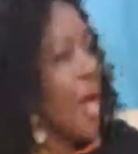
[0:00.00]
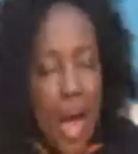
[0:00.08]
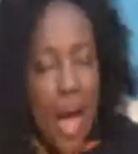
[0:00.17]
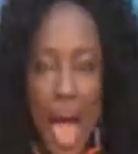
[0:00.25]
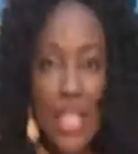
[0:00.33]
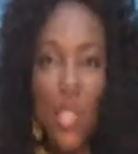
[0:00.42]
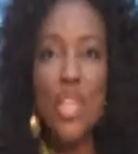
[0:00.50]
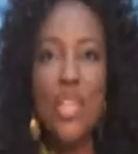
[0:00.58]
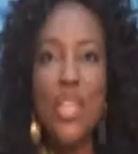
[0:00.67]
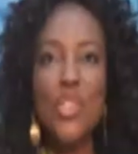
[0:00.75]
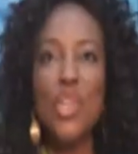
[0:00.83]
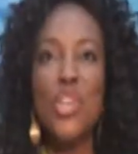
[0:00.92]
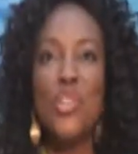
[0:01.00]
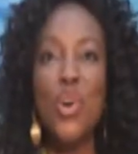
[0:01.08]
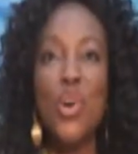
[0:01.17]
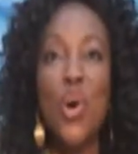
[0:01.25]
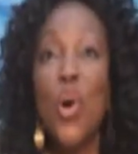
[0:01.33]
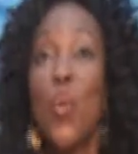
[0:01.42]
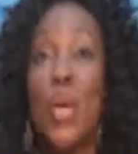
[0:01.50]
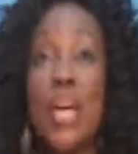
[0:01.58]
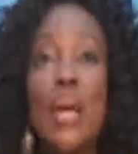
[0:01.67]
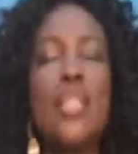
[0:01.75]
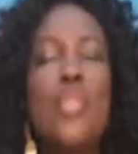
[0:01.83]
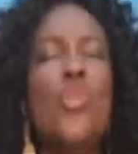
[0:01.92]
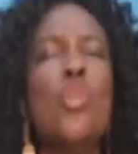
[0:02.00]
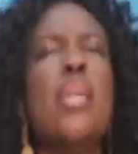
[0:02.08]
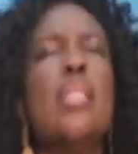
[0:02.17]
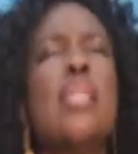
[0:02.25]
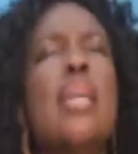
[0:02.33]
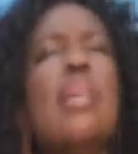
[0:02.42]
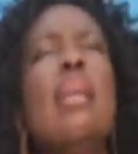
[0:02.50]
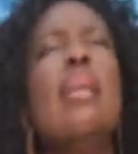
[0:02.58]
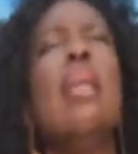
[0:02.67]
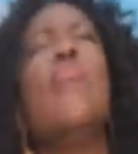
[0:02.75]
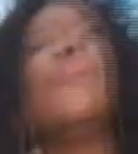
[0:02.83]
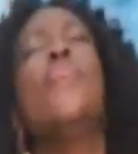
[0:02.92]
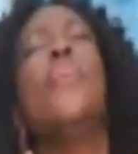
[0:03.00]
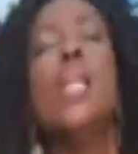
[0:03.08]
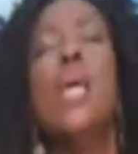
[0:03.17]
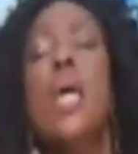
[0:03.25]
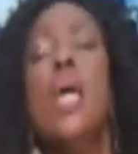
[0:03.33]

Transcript: I turned it into a joke. We cracked the jokes. They started laughing.